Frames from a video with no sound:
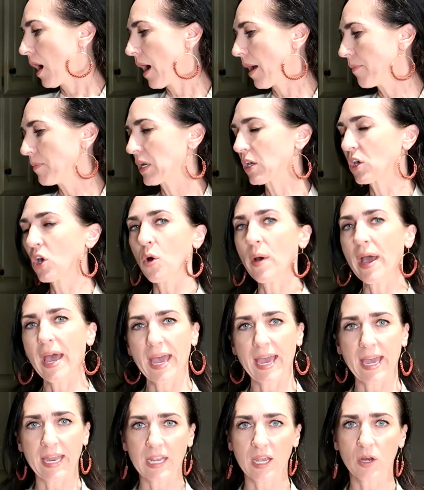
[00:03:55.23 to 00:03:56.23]
I'm gonna go
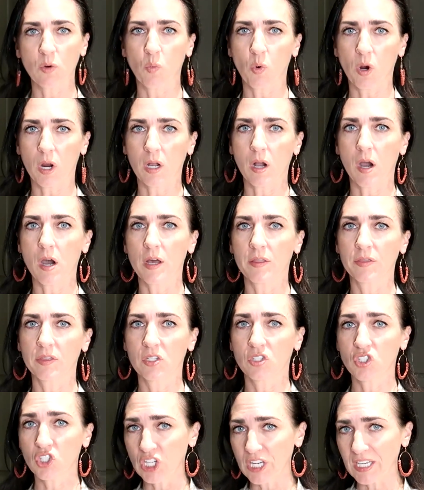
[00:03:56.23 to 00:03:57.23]
ahead and work on the
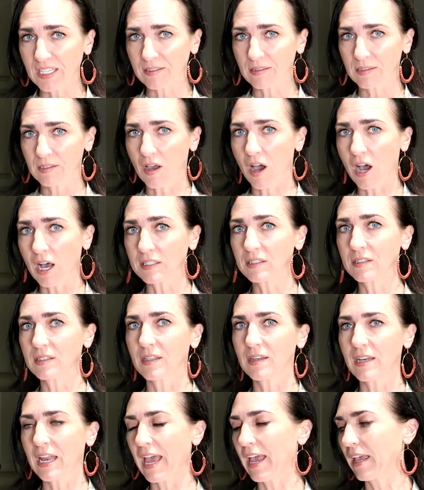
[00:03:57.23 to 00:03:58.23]
cheese sauce
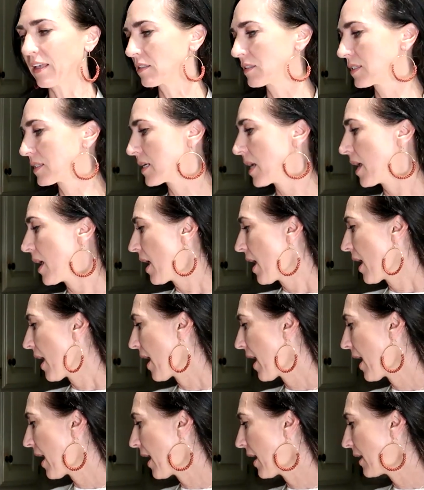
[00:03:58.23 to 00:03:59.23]
next.
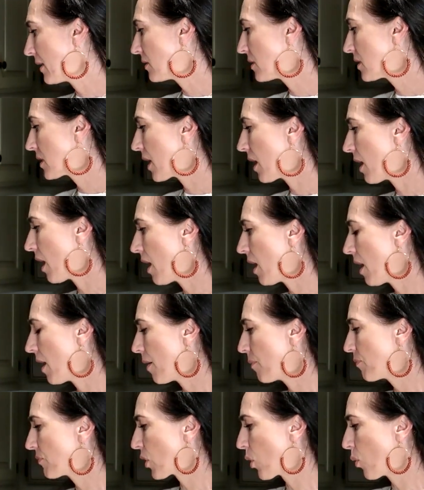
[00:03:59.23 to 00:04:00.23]
And
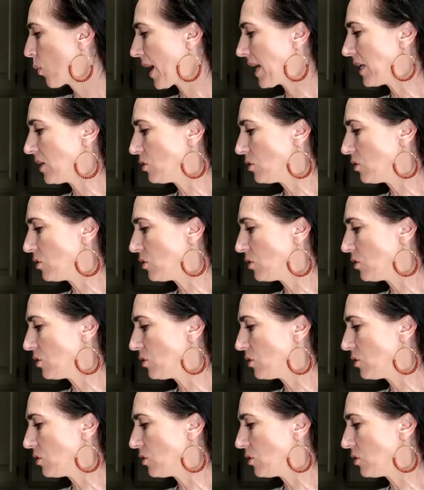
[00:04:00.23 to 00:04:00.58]
the way